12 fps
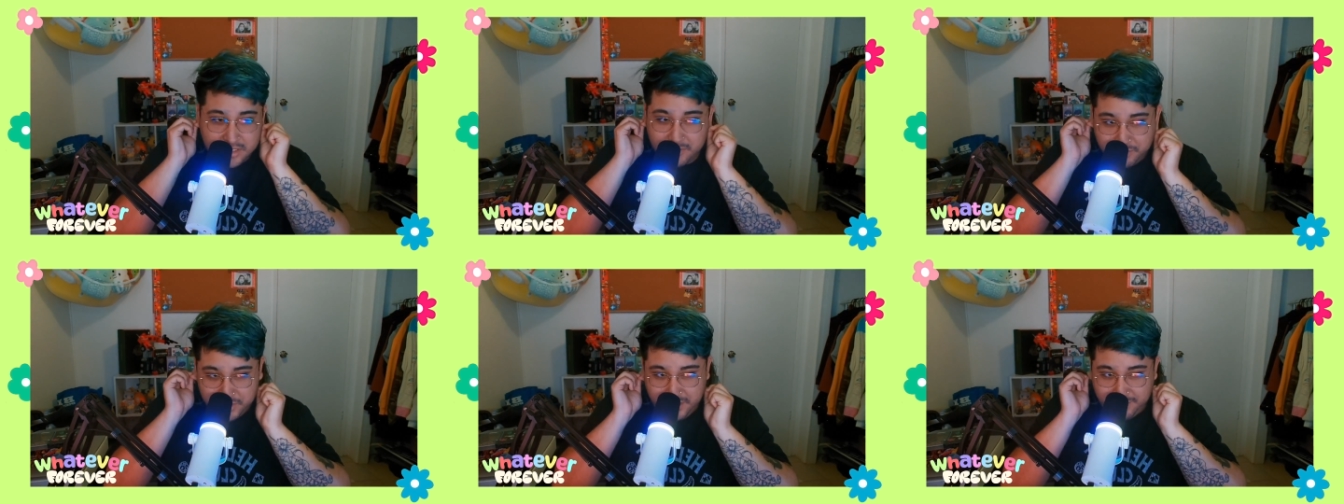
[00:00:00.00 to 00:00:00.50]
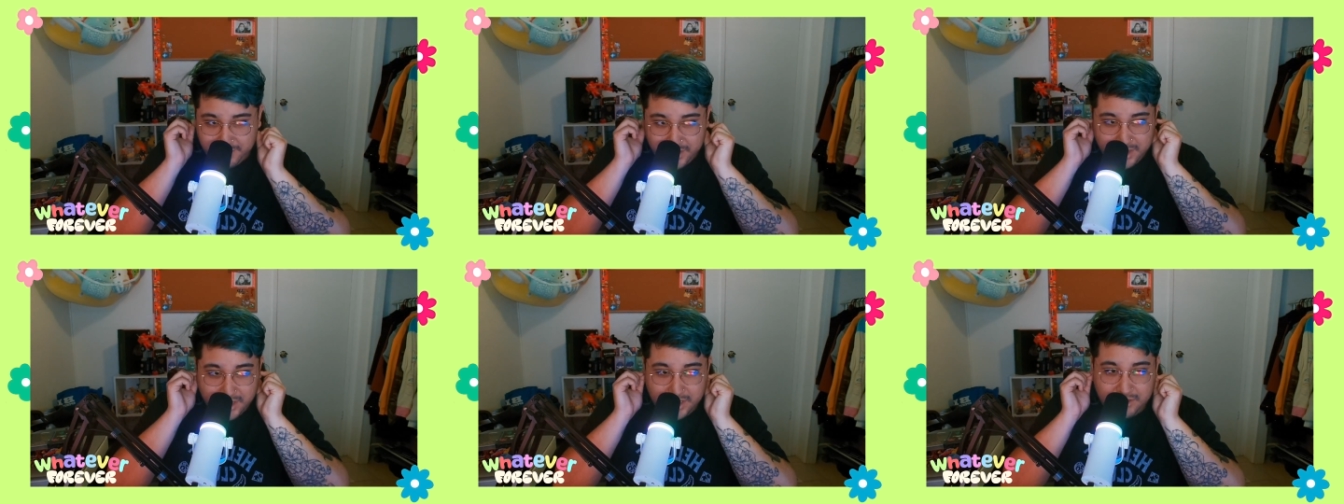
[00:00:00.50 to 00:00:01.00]
they're pretty
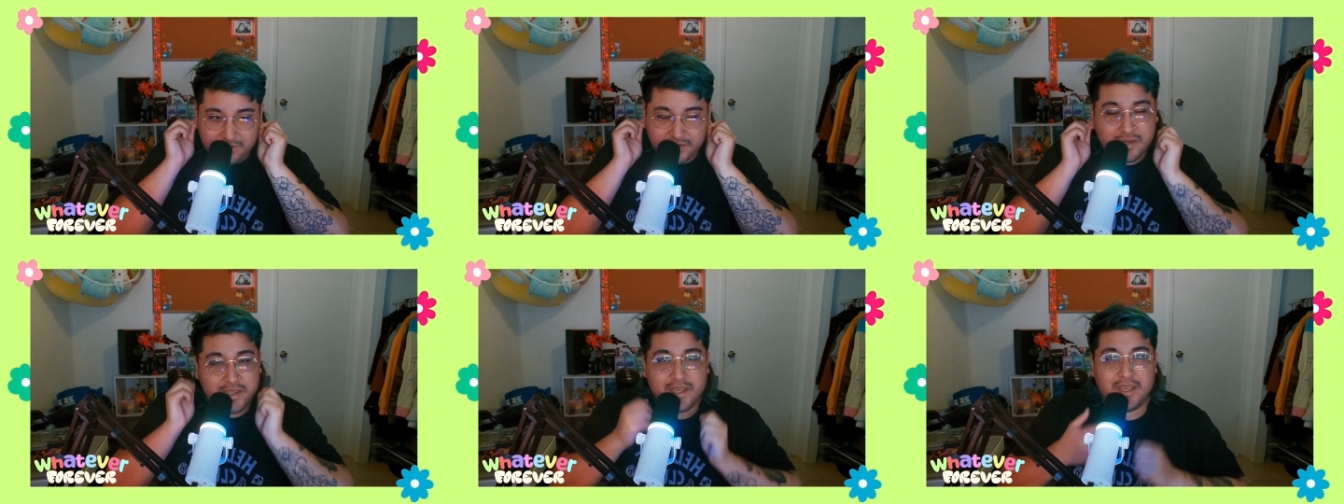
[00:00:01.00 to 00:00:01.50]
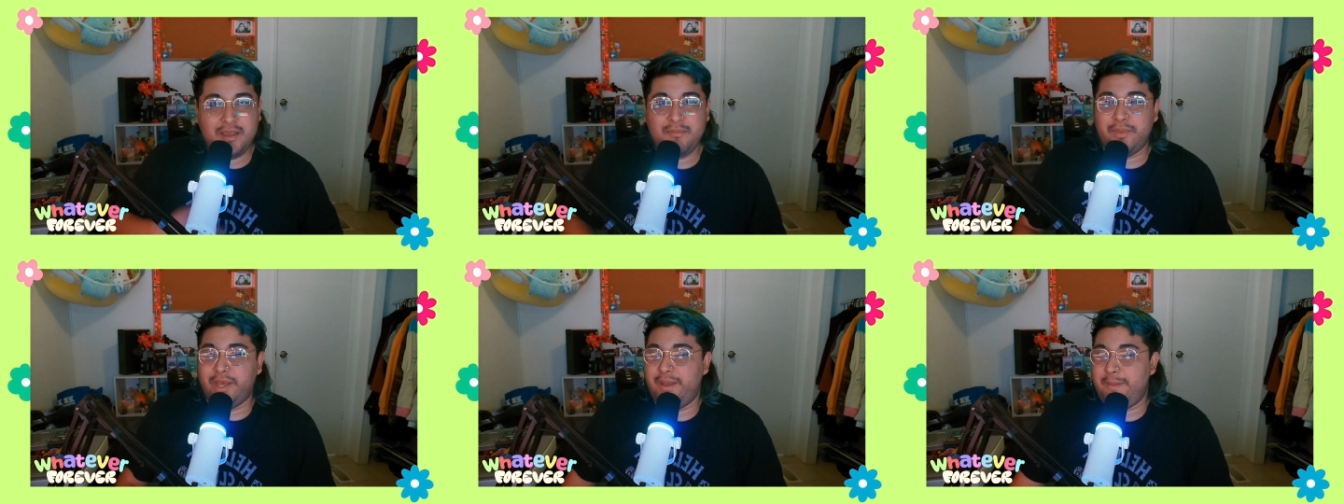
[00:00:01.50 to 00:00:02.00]
fucking even
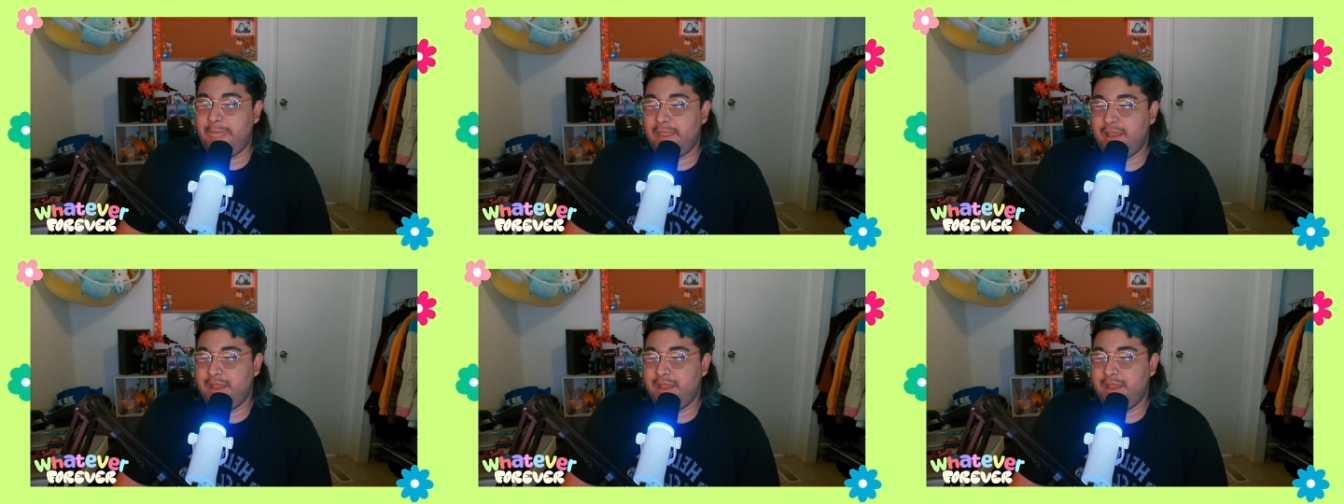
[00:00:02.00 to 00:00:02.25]
but